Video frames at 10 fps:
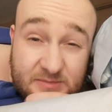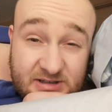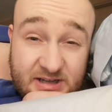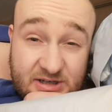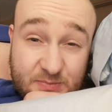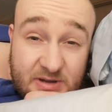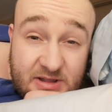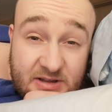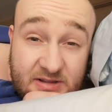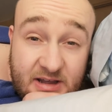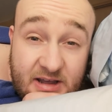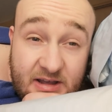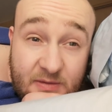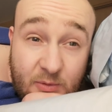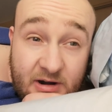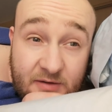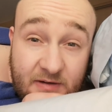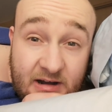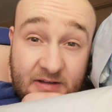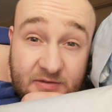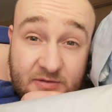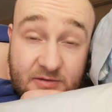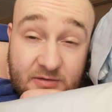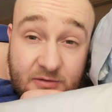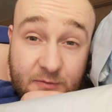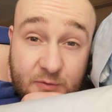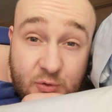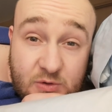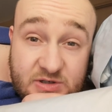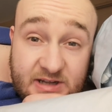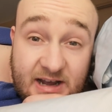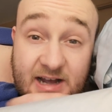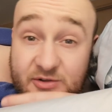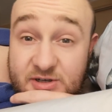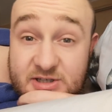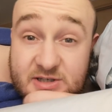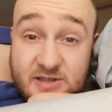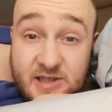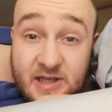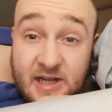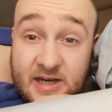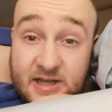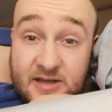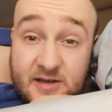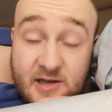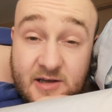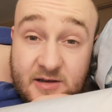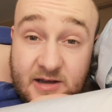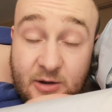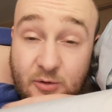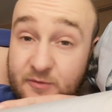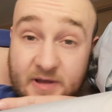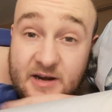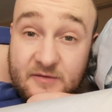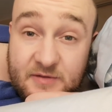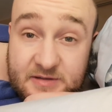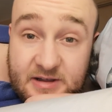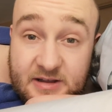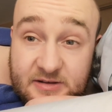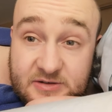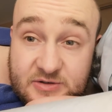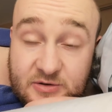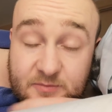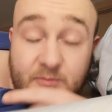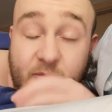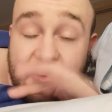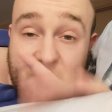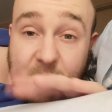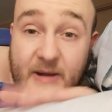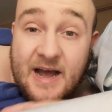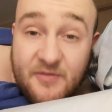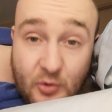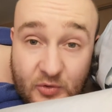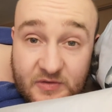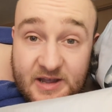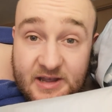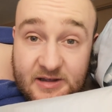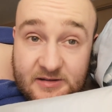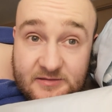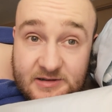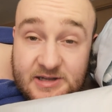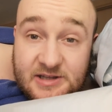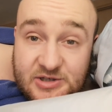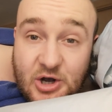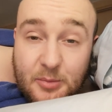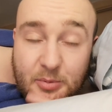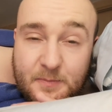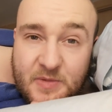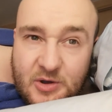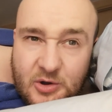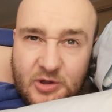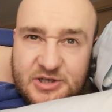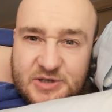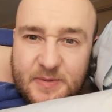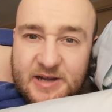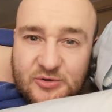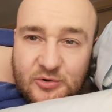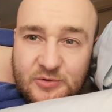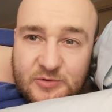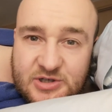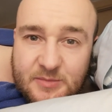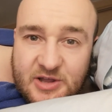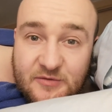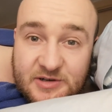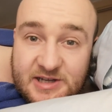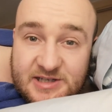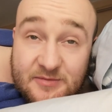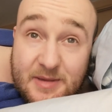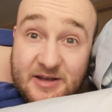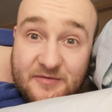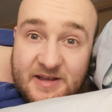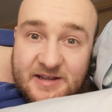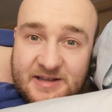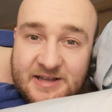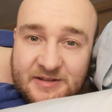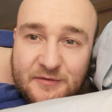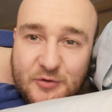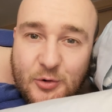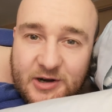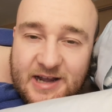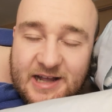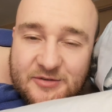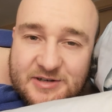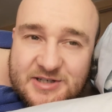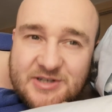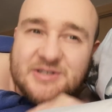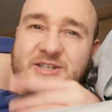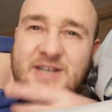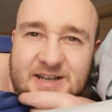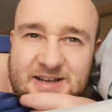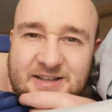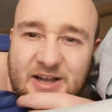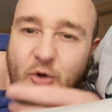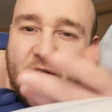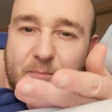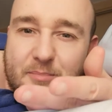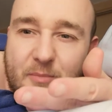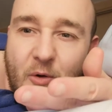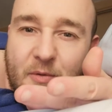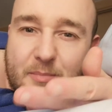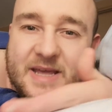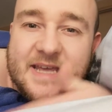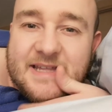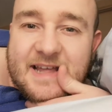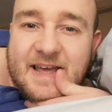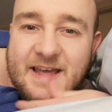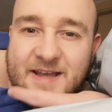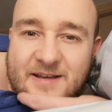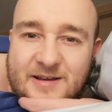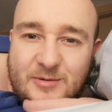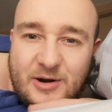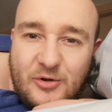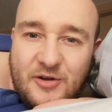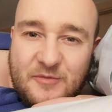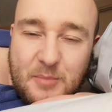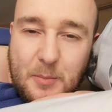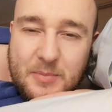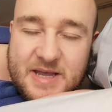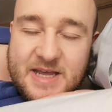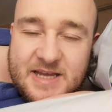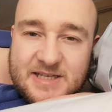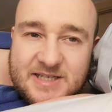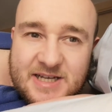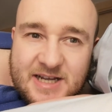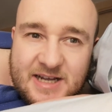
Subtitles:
today has been the day where I've had the fewest calories in any, out of any of the tins, or when you add all the tins up. Well, I suspect on some of the other days I may have eaten fewer calories, because, like, on the pea day, where I got nothing but peas,